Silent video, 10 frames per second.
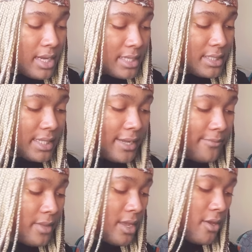Let's see.
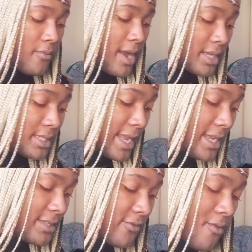Why is the
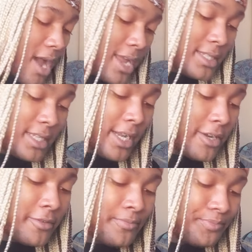Ace of Wands
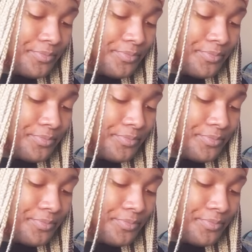here?